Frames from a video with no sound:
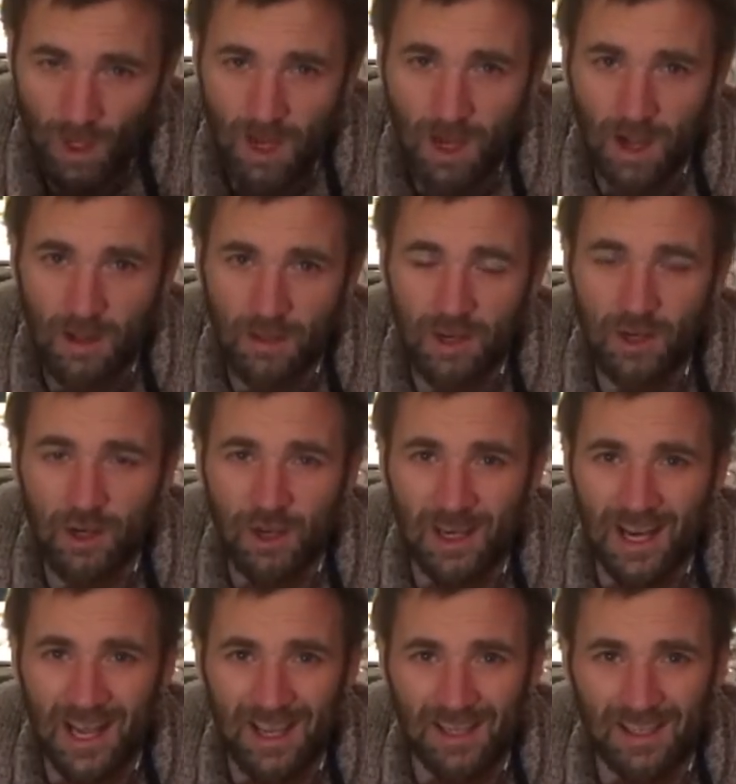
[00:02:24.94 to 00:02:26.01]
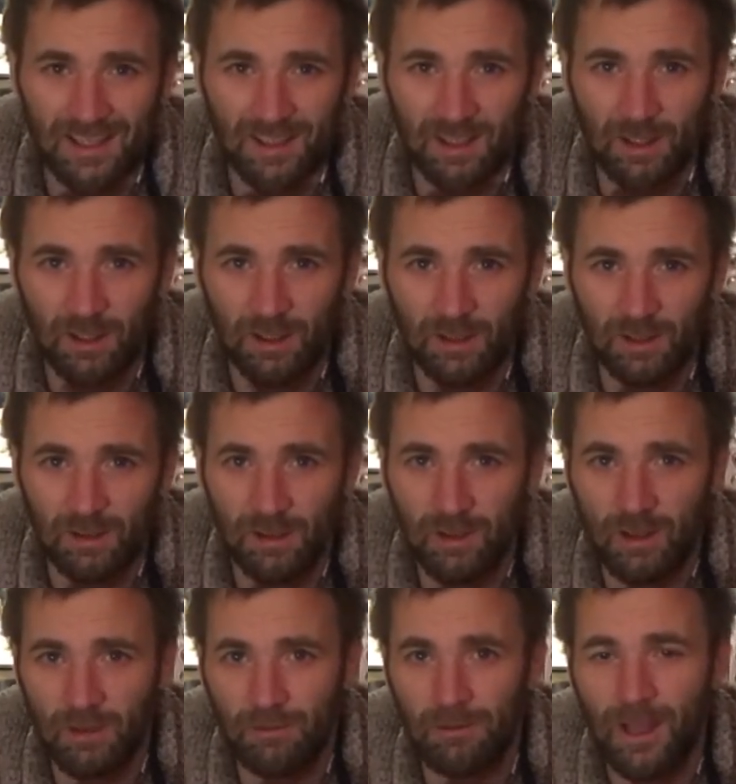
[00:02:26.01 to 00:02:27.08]
then you can add in
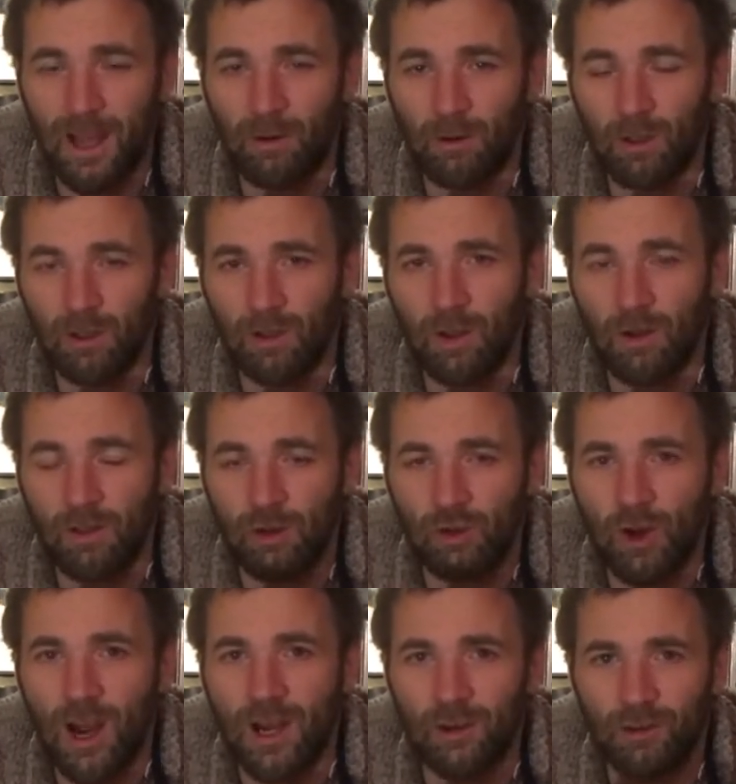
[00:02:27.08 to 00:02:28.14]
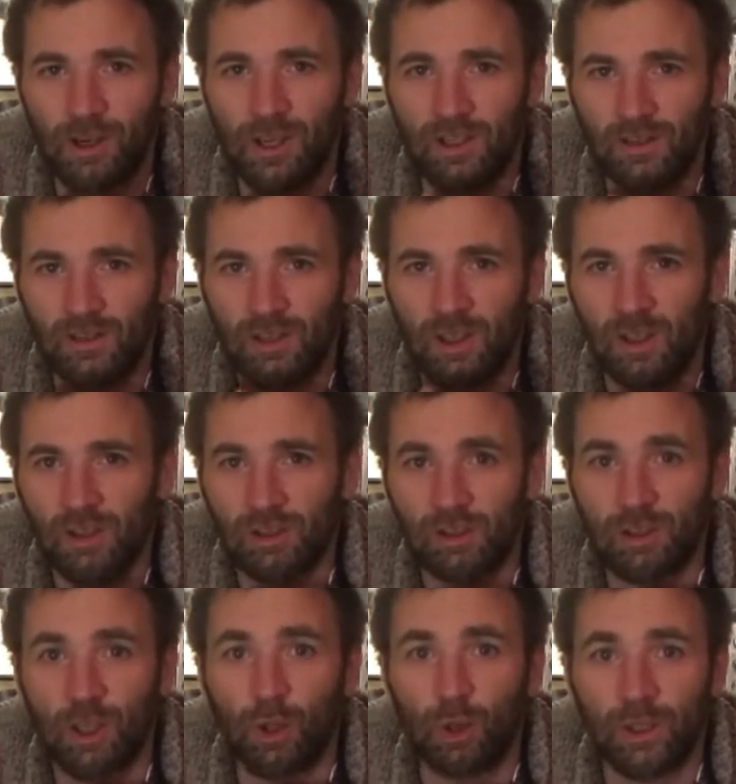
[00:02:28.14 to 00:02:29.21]
the flour or the dry ingredients
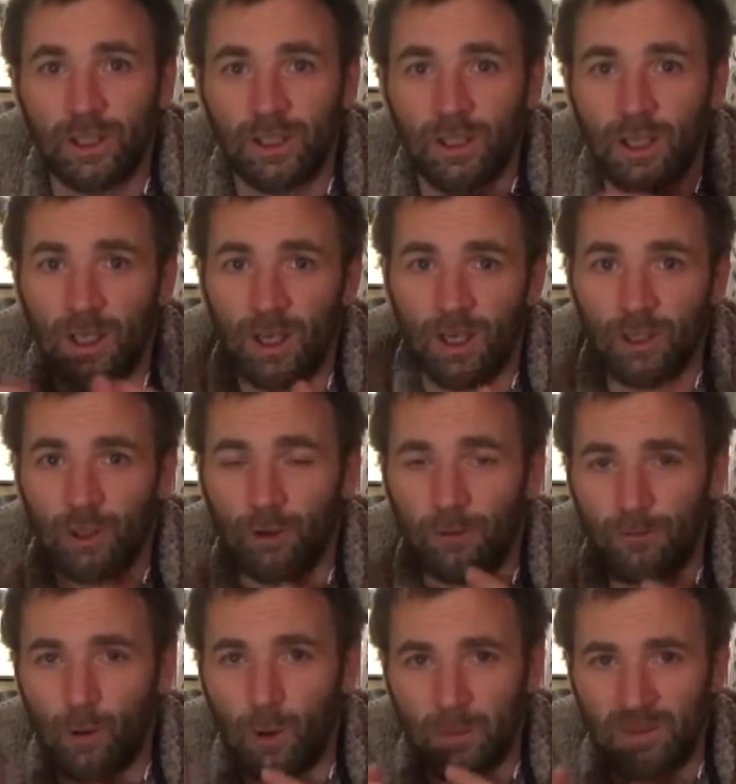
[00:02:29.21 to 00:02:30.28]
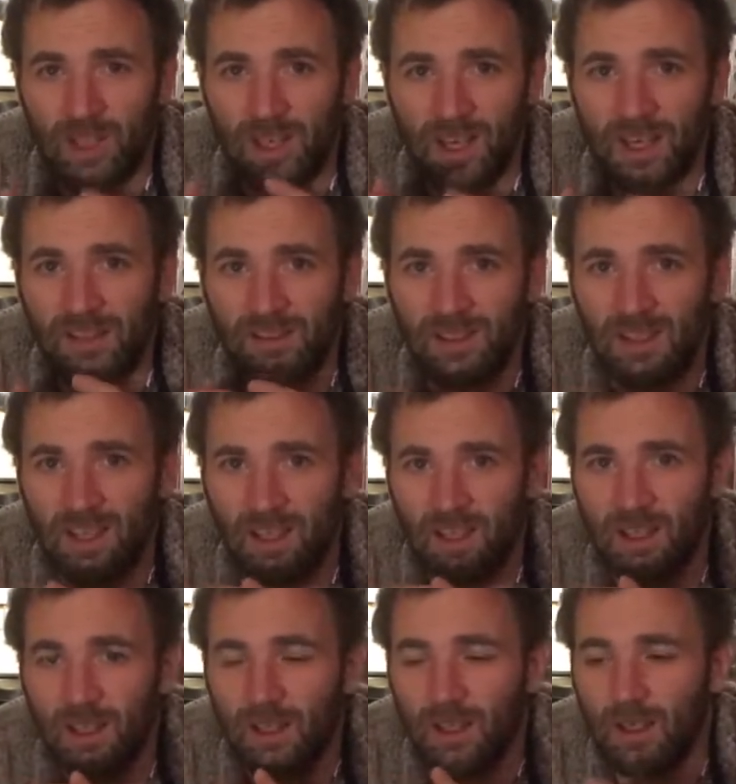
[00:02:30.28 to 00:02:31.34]
slowly until it forms that nice
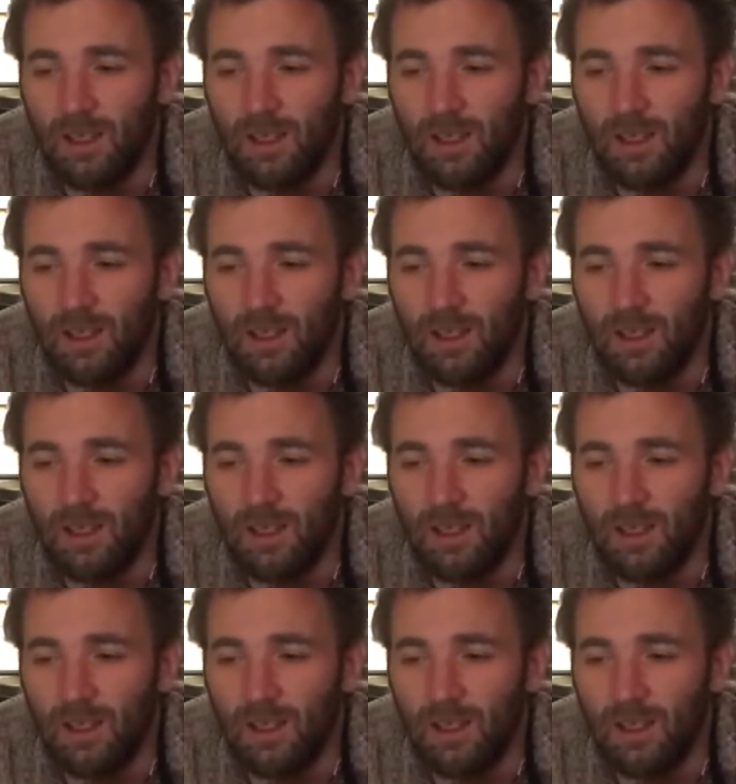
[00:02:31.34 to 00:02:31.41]
thick